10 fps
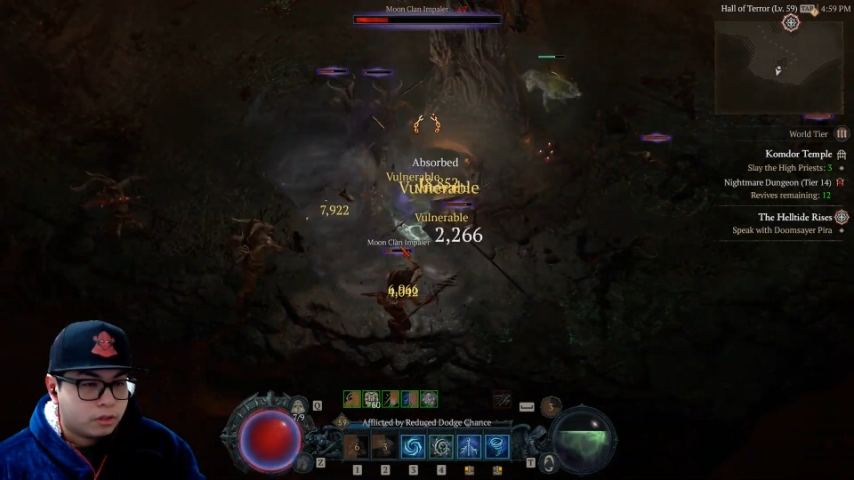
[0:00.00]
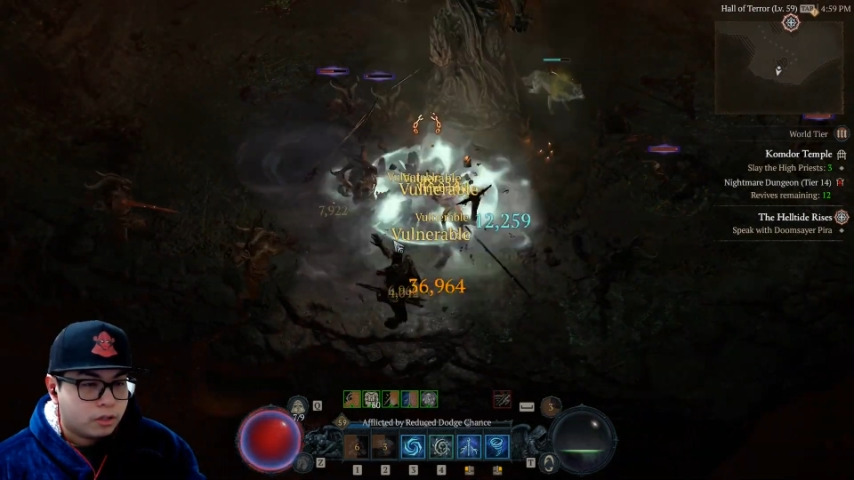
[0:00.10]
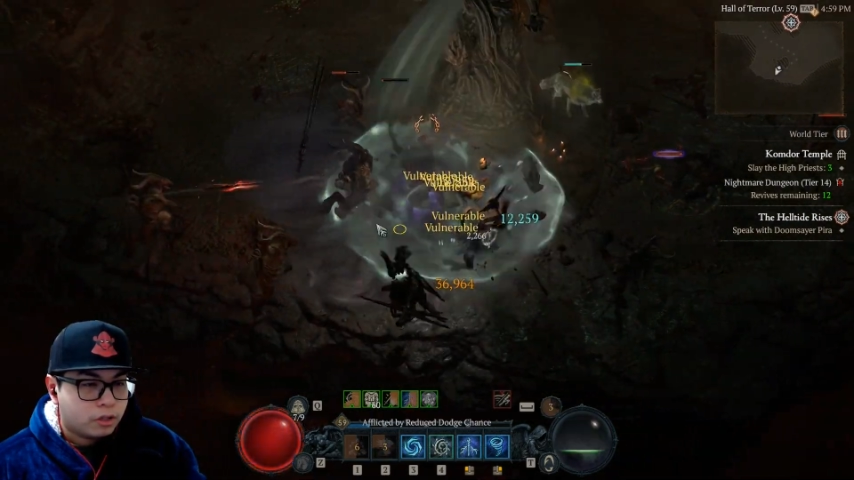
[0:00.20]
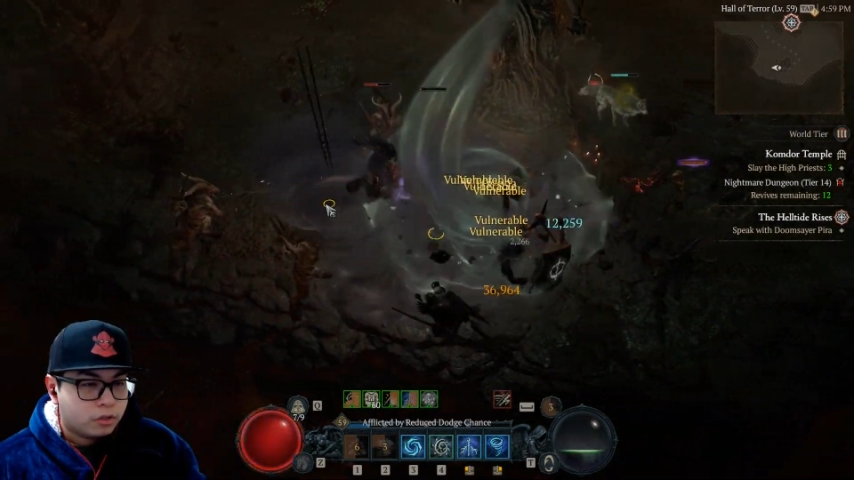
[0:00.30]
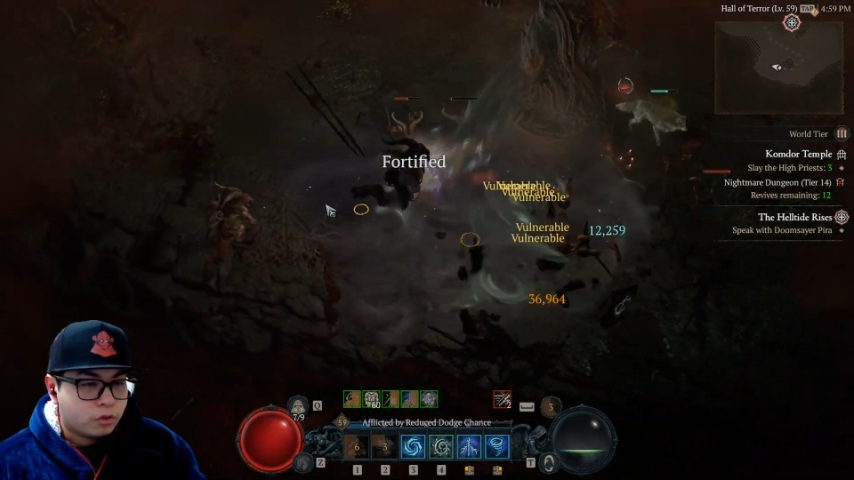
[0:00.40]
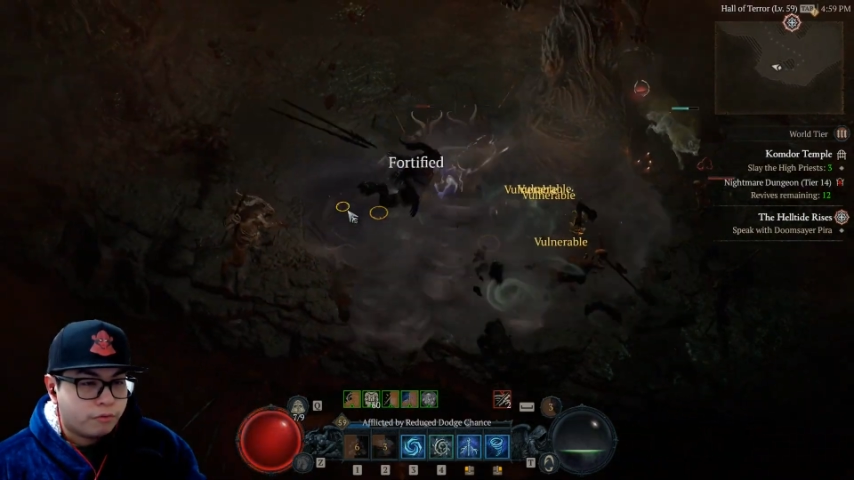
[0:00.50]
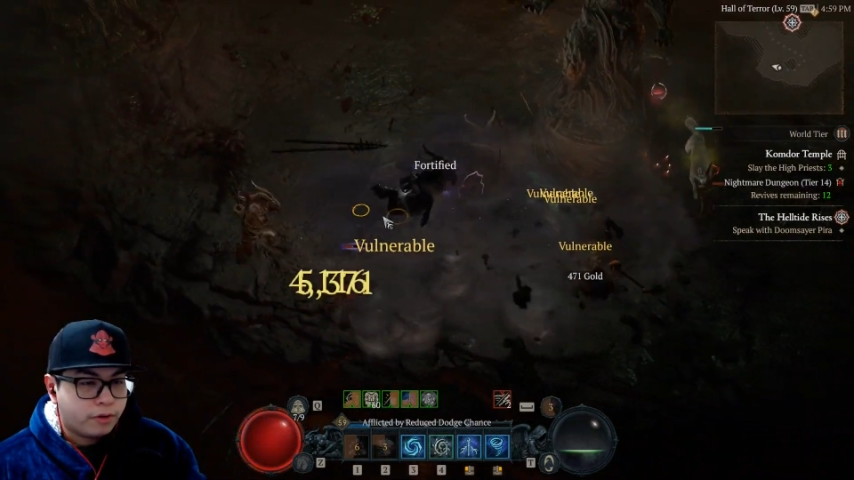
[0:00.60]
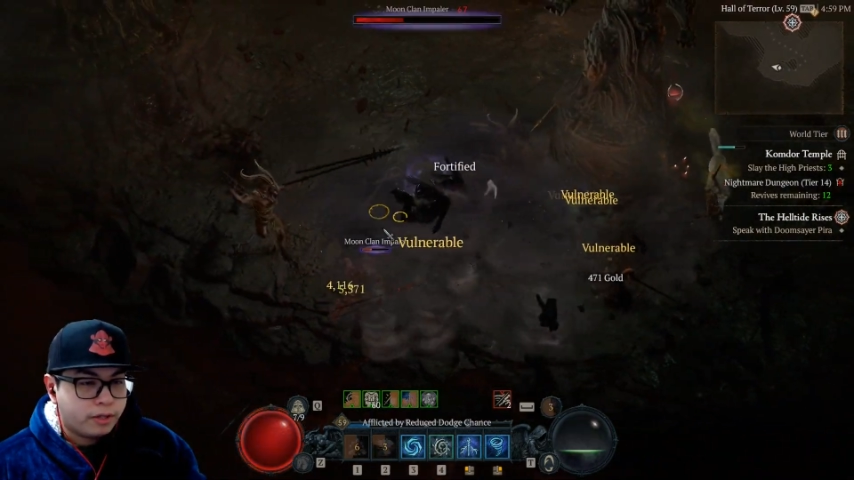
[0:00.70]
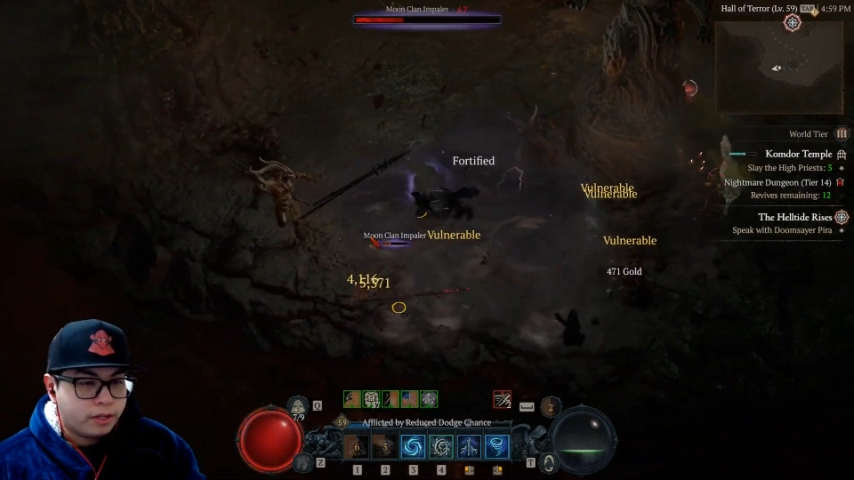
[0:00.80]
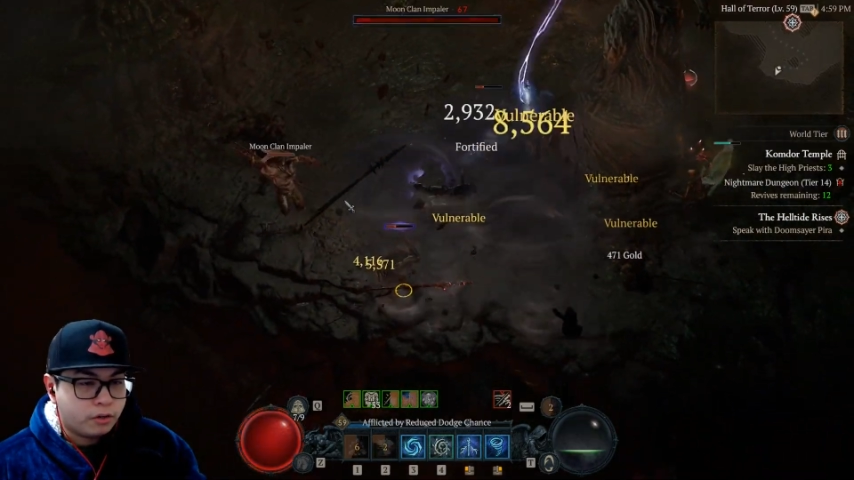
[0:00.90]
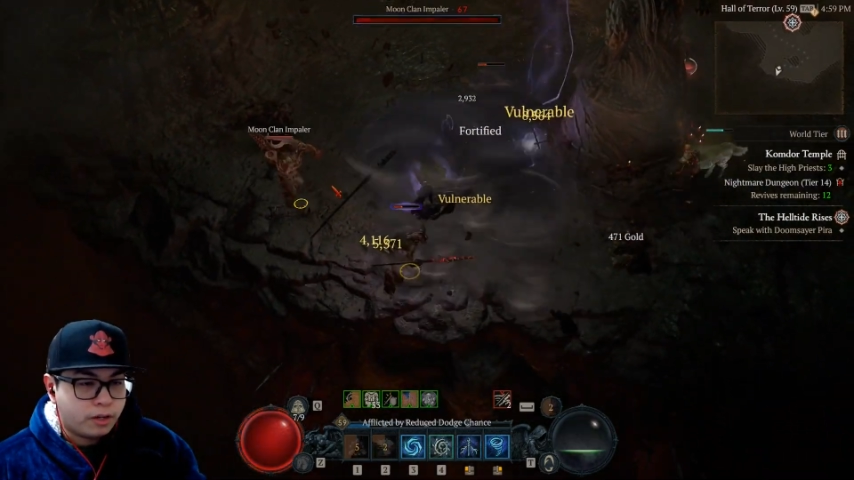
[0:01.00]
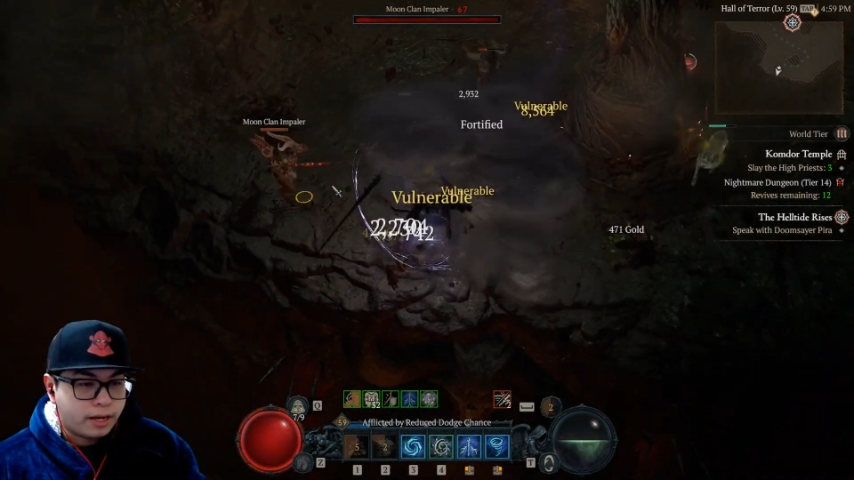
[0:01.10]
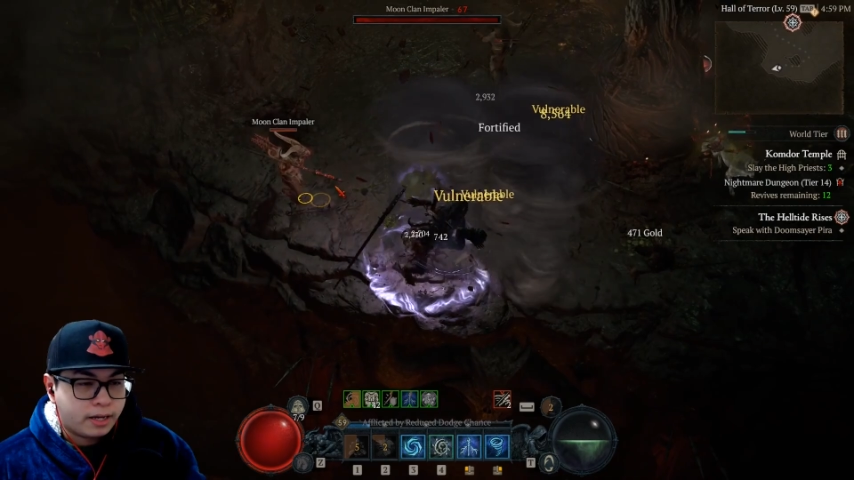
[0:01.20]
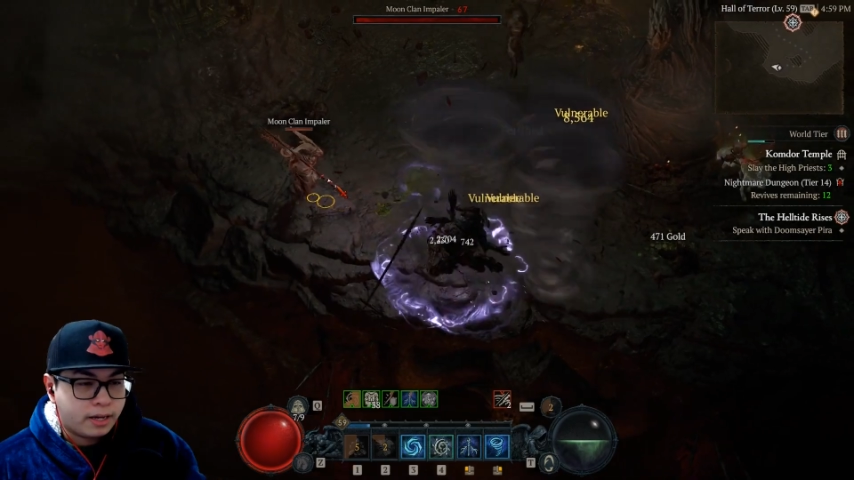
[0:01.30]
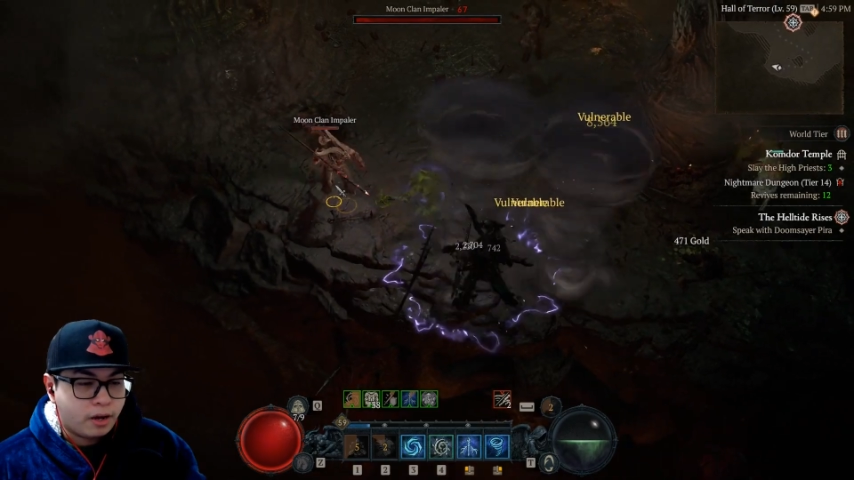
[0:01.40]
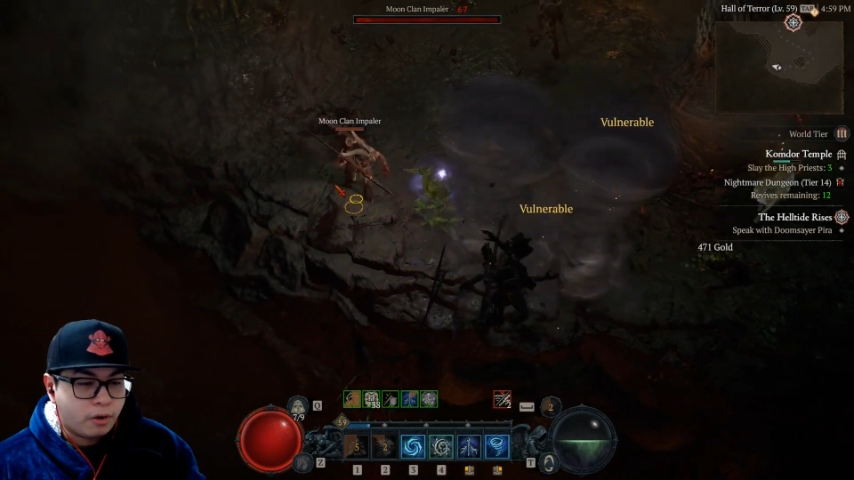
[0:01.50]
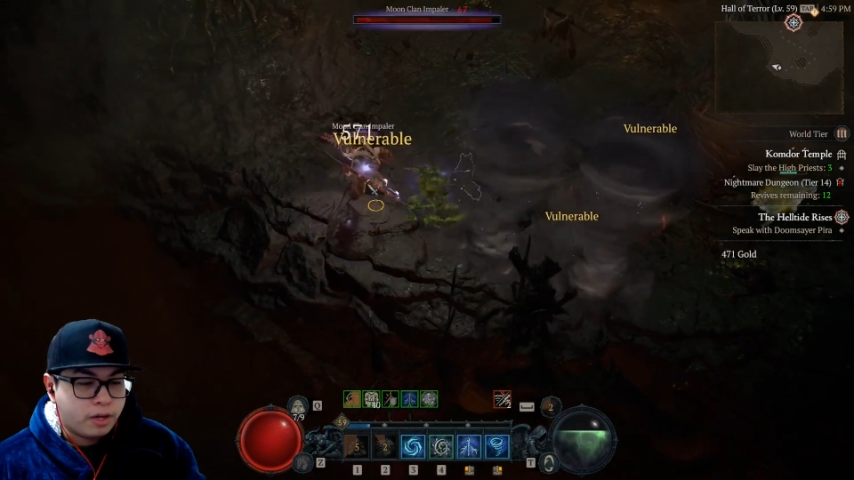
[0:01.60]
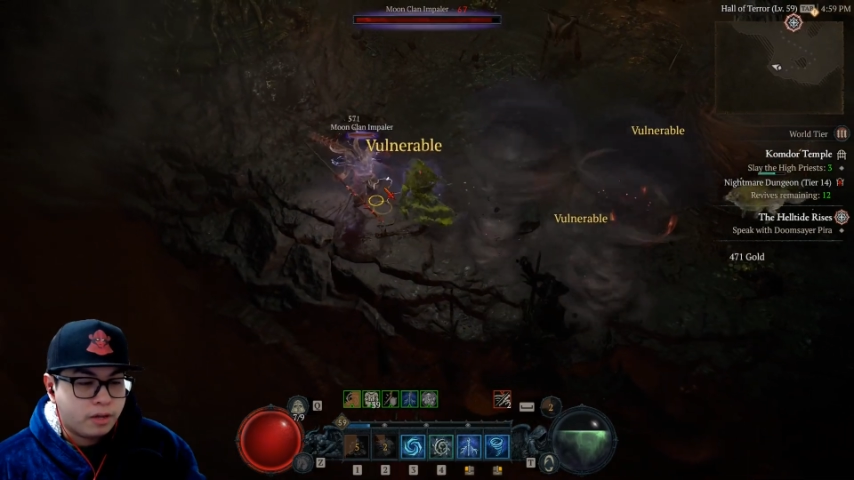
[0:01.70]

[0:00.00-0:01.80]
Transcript: So you find that you're lacking AoE.